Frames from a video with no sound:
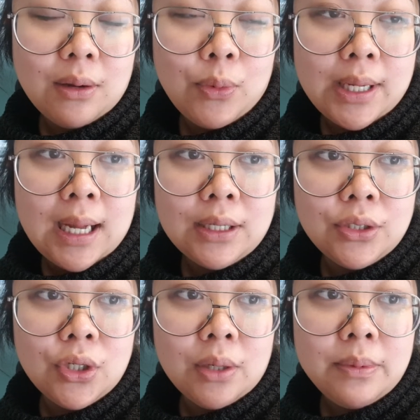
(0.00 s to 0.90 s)
we can't
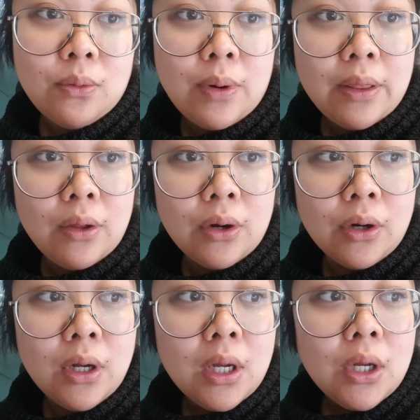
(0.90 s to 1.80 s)
determine whether,
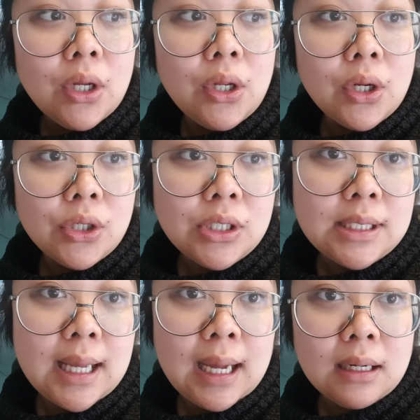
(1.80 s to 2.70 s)
you know, she's
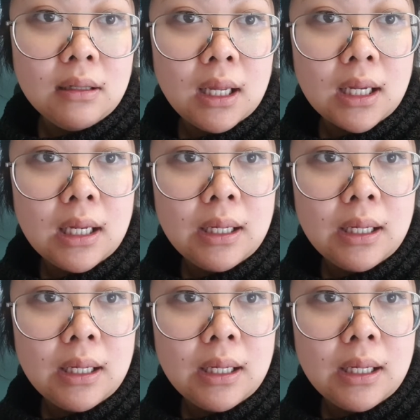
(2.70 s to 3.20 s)
had like,